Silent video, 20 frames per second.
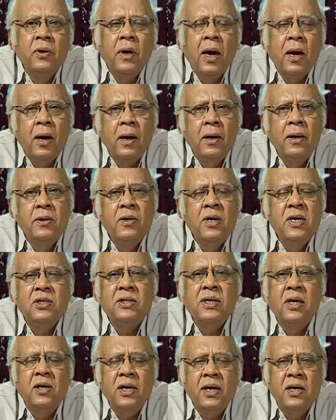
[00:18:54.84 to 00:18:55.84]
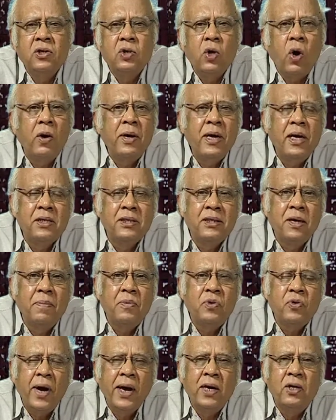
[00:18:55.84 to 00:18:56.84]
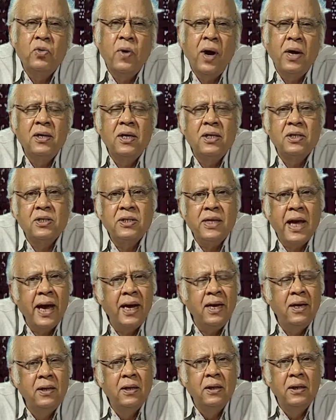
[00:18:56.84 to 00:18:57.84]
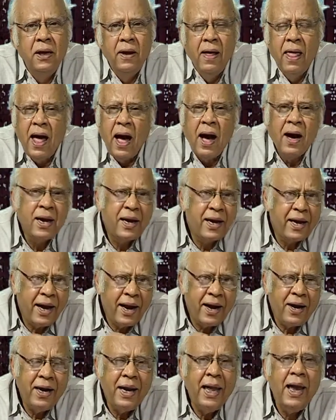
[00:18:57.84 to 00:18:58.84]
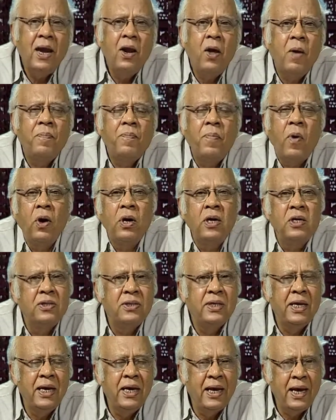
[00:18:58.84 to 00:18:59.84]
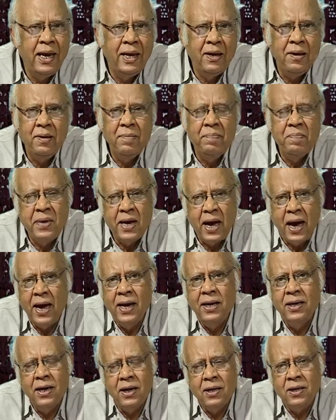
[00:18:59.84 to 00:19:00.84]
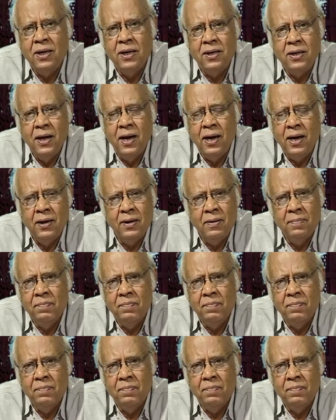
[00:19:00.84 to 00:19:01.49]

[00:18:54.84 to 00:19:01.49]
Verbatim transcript: Uh, recently, historians have tried to understand a kernel of policy in behind Hitler uh,